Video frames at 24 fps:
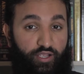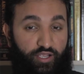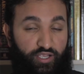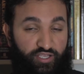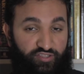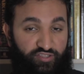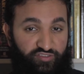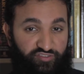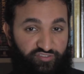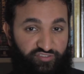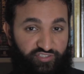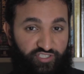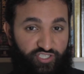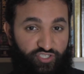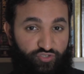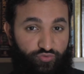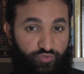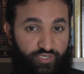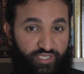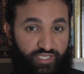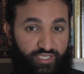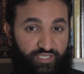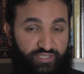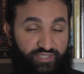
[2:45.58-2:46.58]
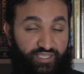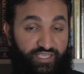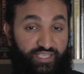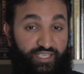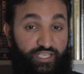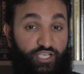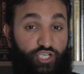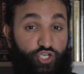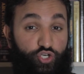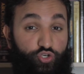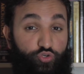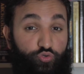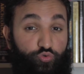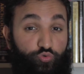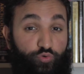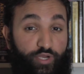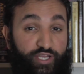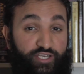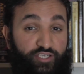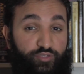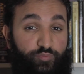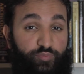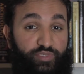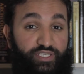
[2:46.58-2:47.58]
considering the
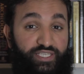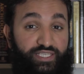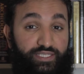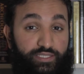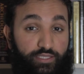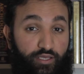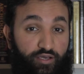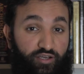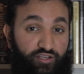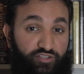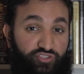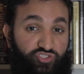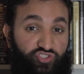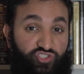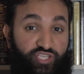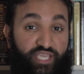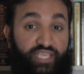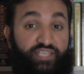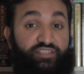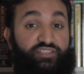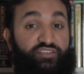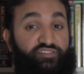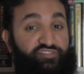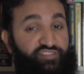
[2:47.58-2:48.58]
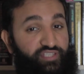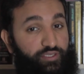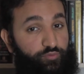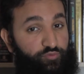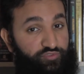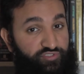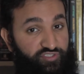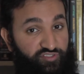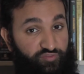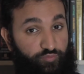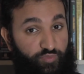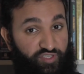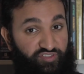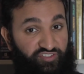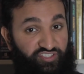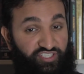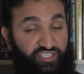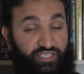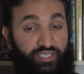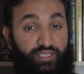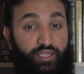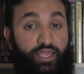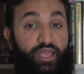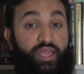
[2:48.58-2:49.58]
incredibly large data set which is
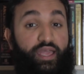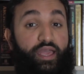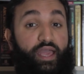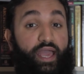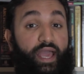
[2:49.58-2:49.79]
missing,